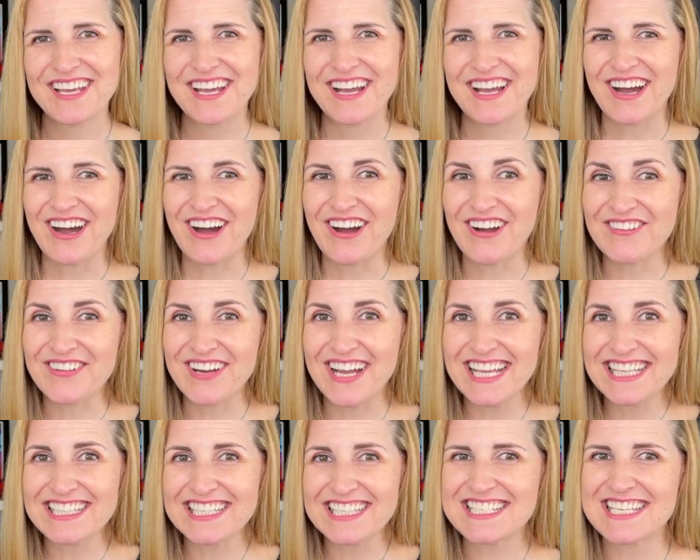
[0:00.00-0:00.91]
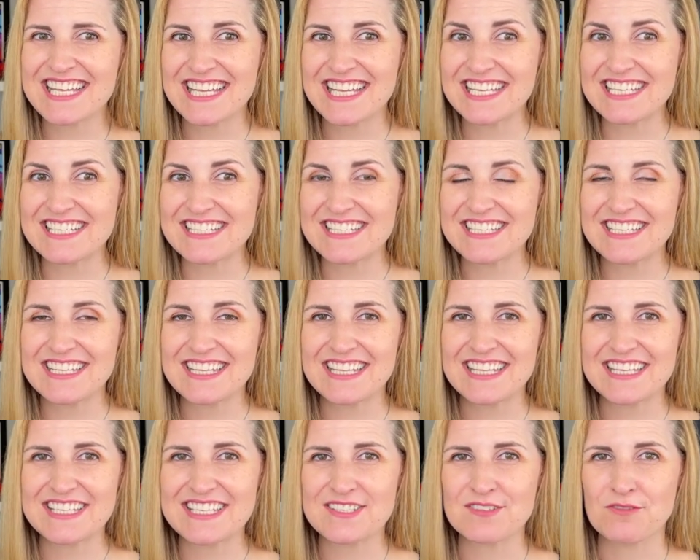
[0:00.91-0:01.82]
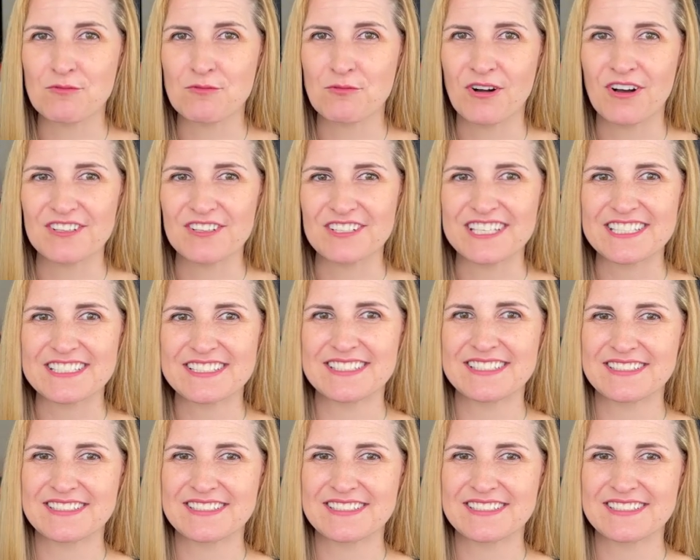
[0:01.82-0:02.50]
All right, let's get into this wallet.